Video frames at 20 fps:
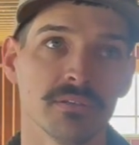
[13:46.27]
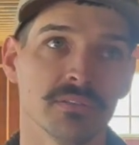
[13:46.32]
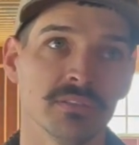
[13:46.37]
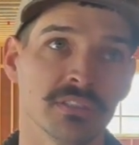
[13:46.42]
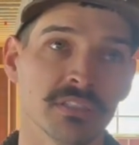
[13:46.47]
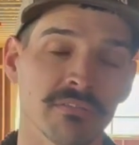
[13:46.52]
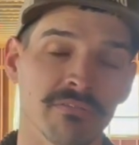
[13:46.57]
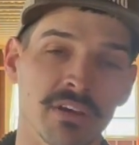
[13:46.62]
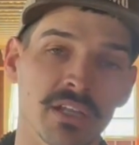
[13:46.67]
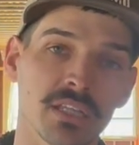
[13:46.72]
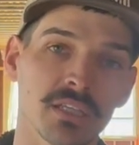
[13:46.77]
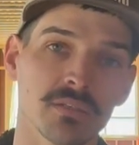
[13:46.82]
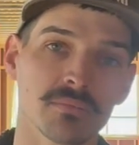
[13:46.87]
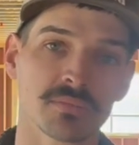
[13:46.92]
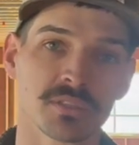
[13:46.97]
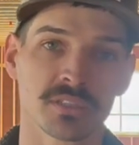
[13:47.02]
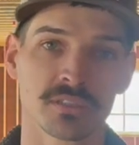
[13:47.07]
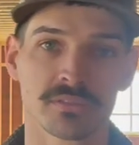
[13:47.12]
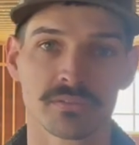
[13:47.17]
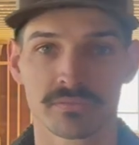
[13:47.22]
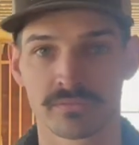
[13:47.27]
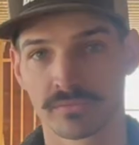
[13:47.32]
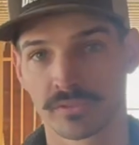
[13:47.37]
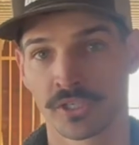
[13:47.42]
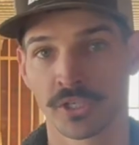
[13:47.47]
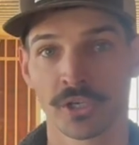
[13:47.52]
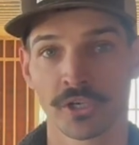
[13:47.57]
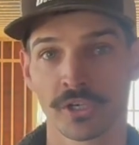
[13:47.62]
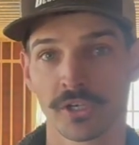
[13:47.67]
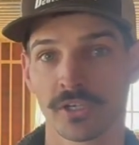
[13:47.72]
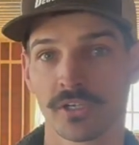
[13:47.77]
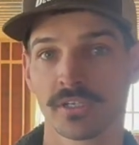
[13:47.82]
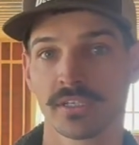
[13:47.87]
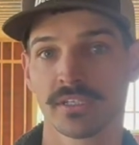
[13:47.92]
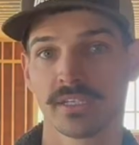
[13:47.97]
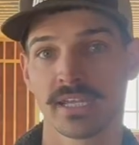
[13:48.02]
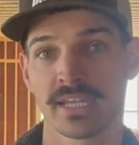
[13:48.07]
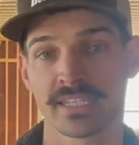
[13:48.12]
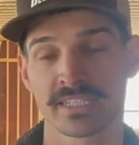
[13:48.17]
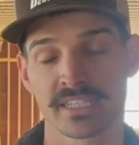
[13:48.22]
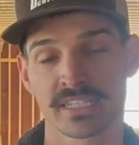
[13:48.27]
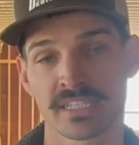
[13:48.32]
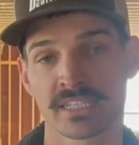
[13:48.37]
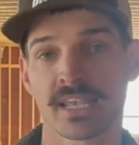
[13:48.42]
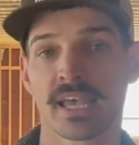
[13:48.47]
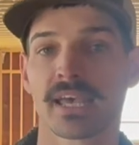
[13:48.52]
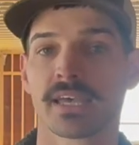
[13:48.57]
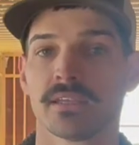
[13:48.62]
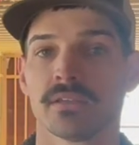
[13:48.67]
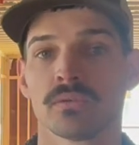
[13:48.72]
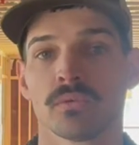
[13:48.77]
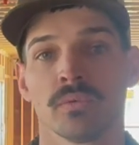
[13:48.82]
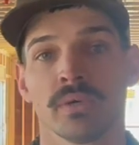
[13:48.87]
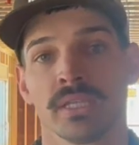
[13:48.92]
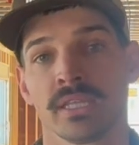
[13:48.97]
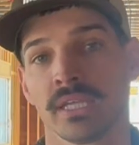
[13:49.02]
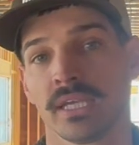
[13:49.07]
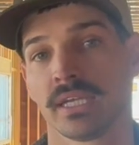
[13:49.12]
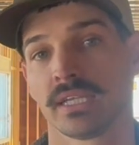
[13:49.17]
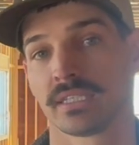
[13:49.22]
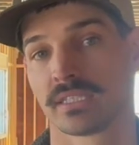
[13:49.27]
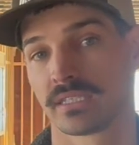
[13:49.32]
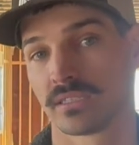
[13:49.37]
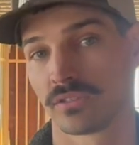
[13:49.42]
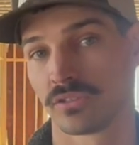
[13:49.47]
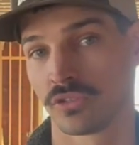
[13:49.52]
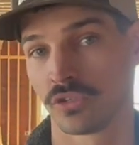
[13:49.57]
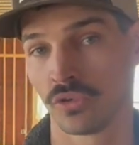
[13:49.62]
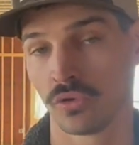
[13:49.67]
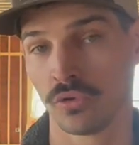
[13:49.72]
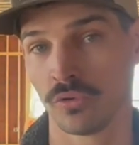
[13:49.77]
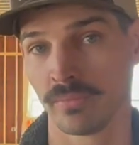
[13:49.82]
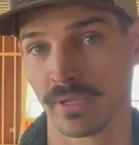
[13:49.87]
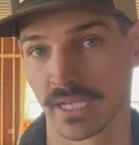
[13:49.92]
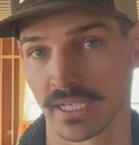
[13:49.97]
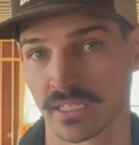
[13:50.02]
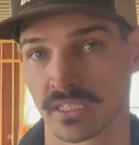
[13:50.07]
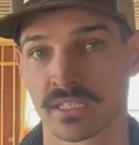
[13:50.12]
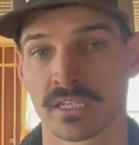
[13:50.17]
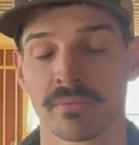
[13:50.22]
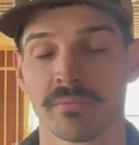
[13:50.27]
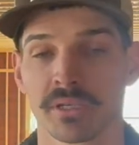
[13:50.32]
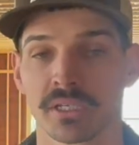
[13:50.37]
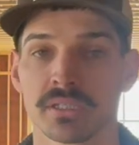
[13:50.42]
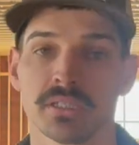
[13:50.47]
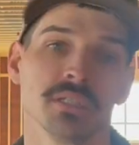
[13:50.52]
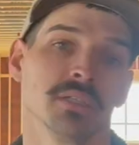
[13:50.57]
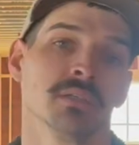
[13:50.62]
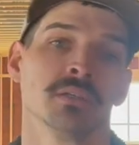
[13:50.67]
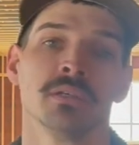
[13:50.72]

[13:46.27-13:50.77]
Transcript: developed, cured, and set within 2 minutes typically.